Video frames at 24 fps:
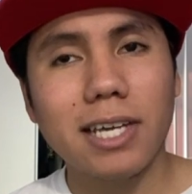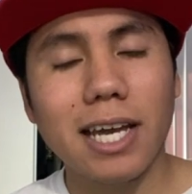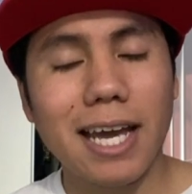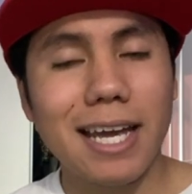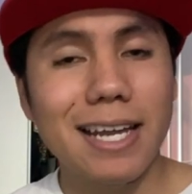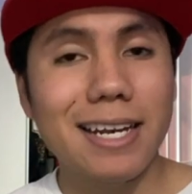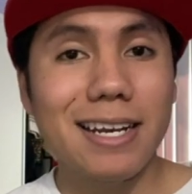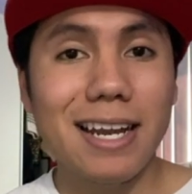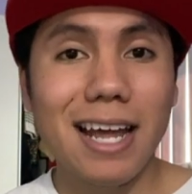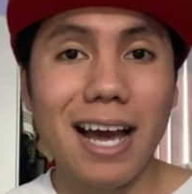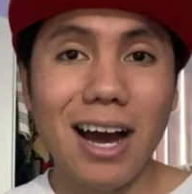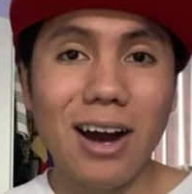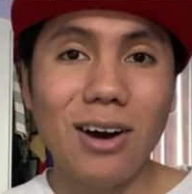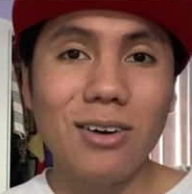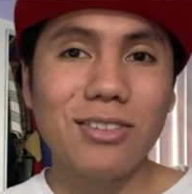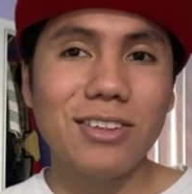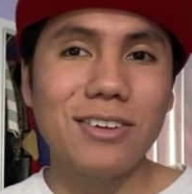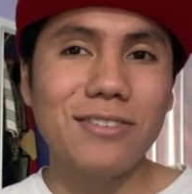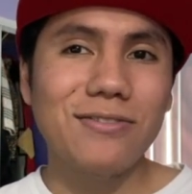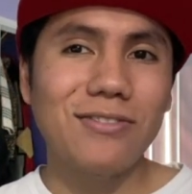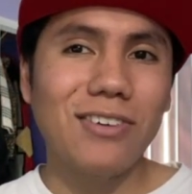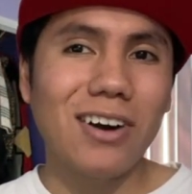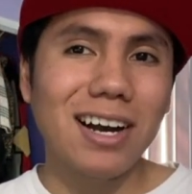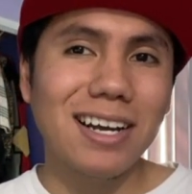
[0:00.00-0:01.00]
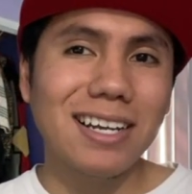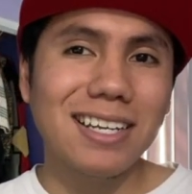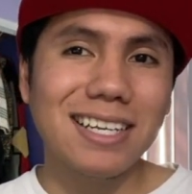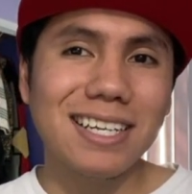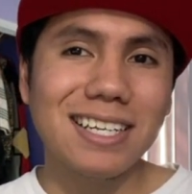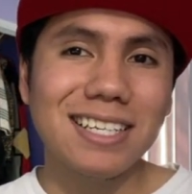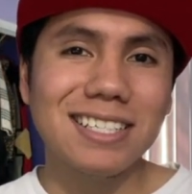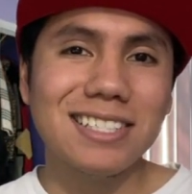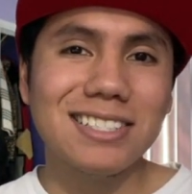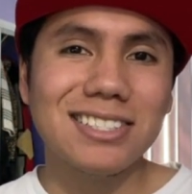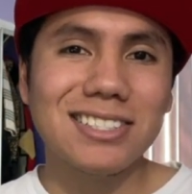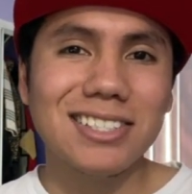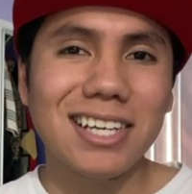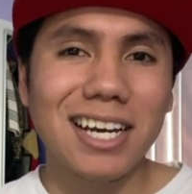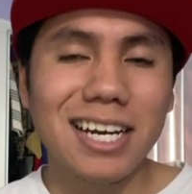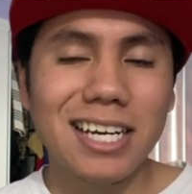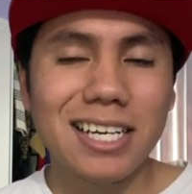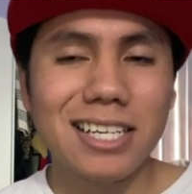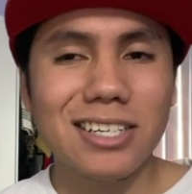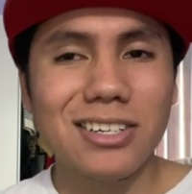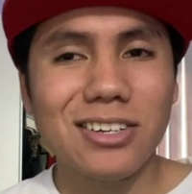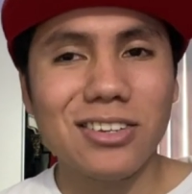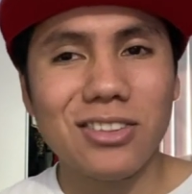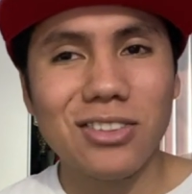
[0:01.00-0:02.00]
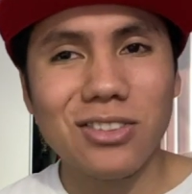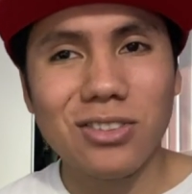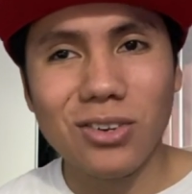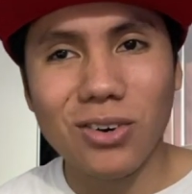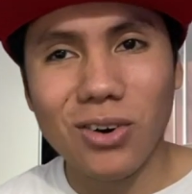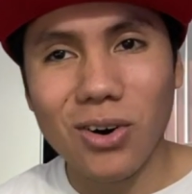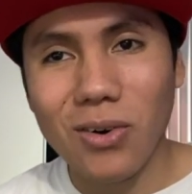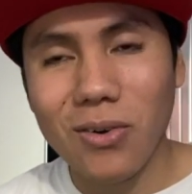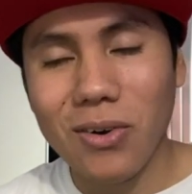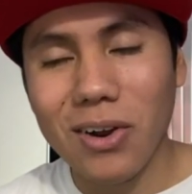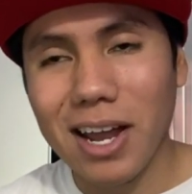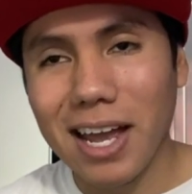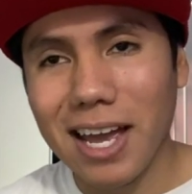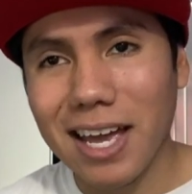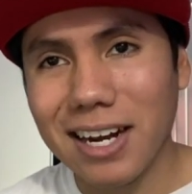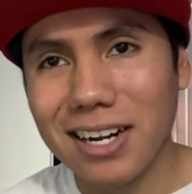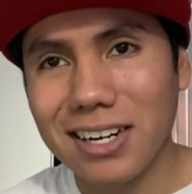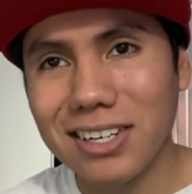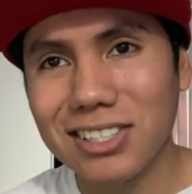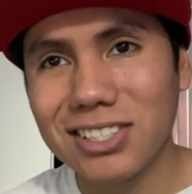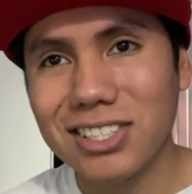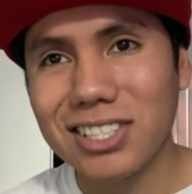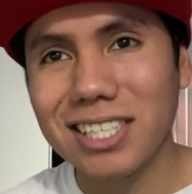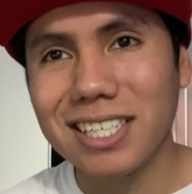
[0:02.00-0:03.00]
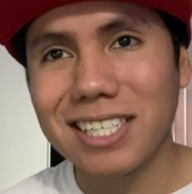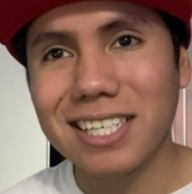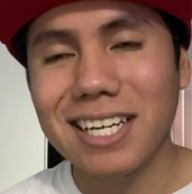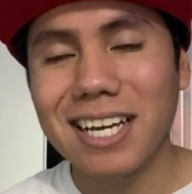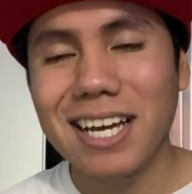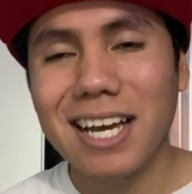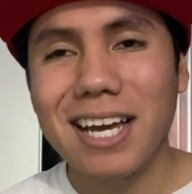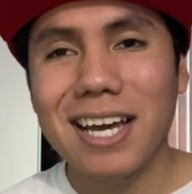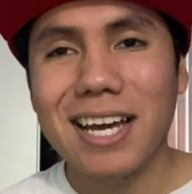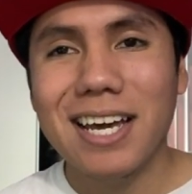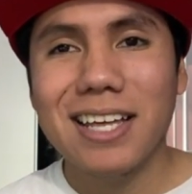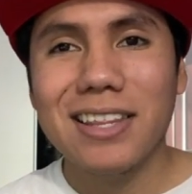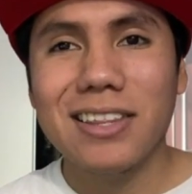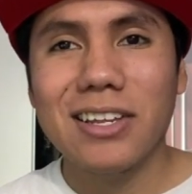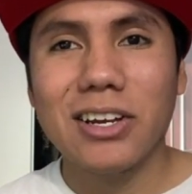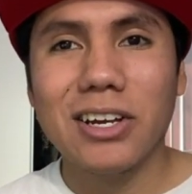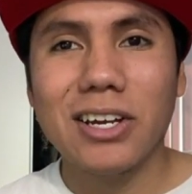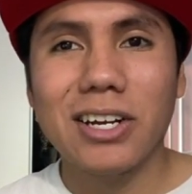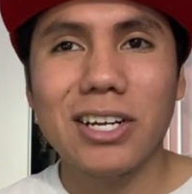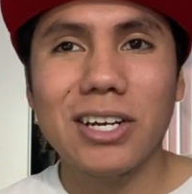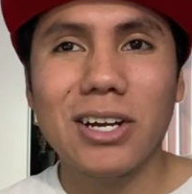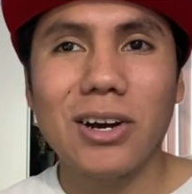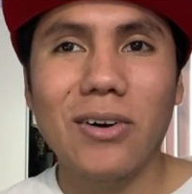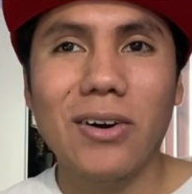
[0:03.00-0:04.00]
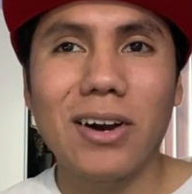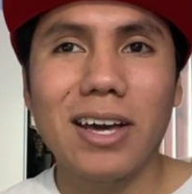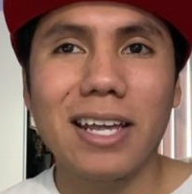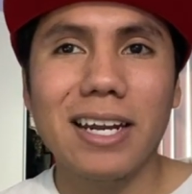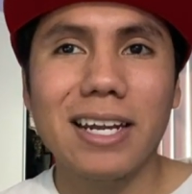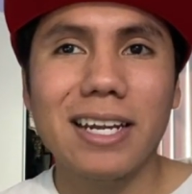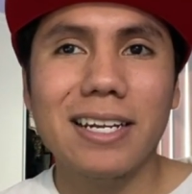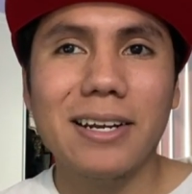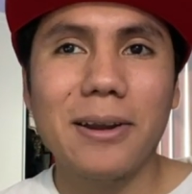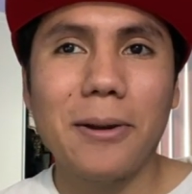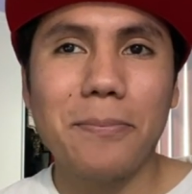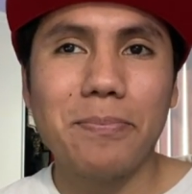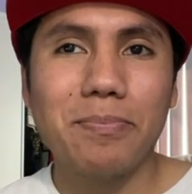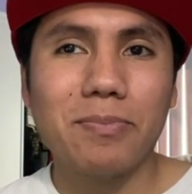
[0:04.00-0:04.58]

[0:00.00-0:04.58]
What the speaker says: and now they finally decided to throw energy. They're gonna go ahead and